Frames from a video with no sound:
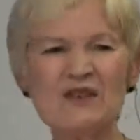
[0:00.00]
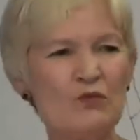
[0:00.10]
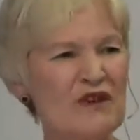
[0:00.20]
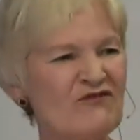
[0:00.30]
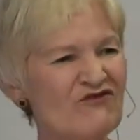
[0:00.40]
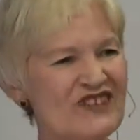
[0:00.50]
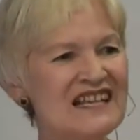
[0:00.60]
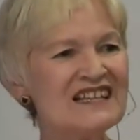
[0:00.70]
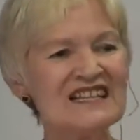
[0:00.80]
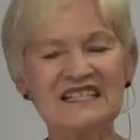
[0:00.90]
it, we
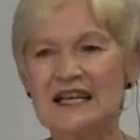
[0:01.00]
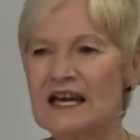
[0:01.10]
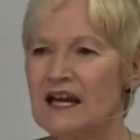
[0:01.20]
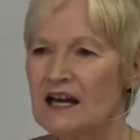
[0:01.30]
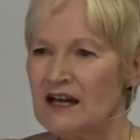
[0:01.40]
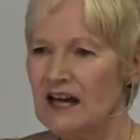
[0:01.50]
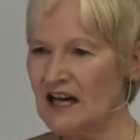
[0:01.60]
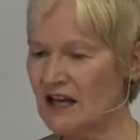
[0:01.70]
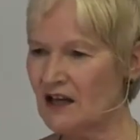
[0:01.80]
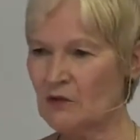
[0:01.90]
feel it,
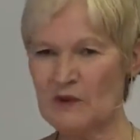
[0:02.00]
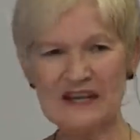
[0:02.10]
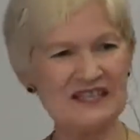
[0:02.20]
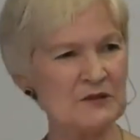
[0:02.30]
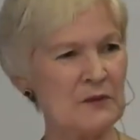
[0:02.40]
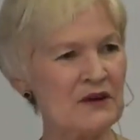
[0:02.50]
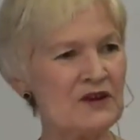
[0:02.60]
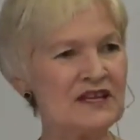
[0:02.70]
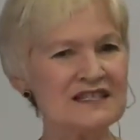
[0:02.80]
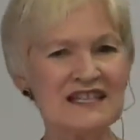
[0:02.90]
we
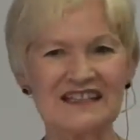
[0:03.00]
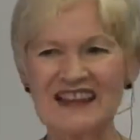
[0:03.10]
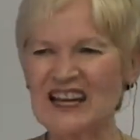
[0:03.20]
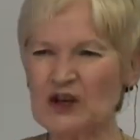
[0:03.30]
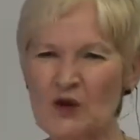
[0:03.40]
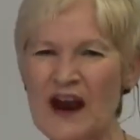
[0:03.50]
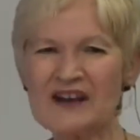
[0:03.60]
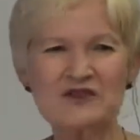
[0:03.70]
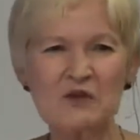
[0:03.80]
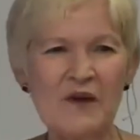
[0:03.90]
experience it, that it
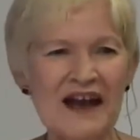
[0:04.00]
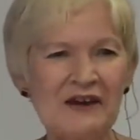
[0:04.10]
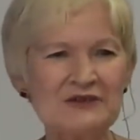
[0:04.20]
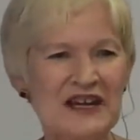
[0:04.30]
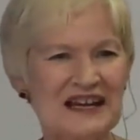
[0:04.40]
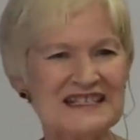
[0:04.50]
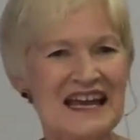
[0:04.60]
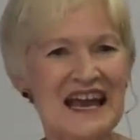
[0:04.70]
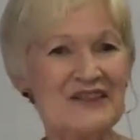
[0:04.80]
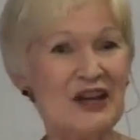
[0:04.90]
crowds around
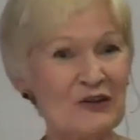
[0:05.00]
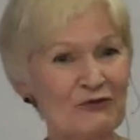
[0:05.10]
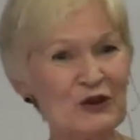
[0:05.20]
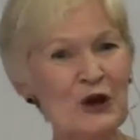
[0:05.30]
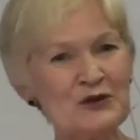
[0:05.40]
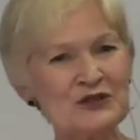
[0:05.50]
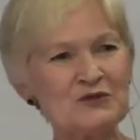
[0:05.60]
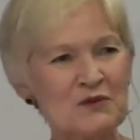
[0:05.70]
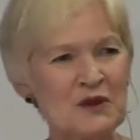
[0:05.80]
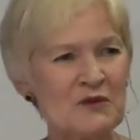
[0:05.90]
us, that it flows
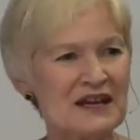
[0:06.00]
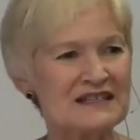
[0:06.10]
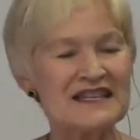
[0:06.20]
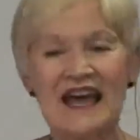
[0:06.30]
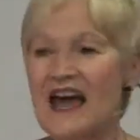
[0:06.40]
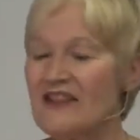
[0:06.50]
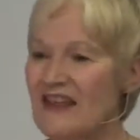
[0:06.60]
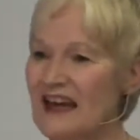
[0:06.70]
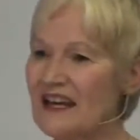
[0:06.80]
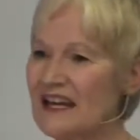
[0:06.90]
through us,
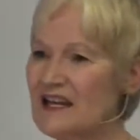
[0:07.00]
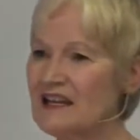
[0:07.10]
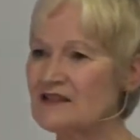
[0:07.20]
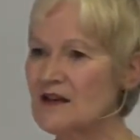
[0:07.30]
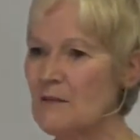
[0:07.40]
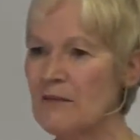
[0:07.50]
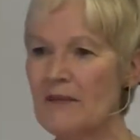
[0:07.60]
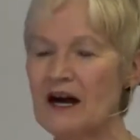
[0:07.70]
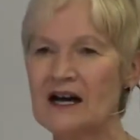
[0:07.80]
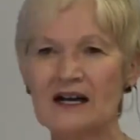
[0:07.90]
that it
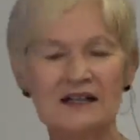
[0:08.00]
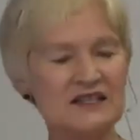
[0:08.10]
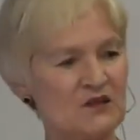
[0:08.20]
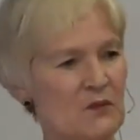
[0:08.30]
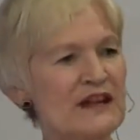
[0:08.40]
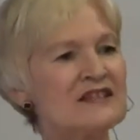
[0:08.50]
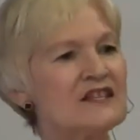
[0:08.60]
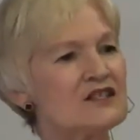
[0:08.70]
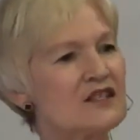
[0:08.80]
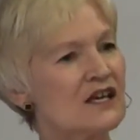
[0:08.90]

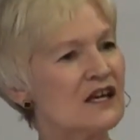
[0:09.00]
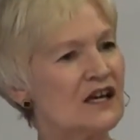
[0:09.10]
expresses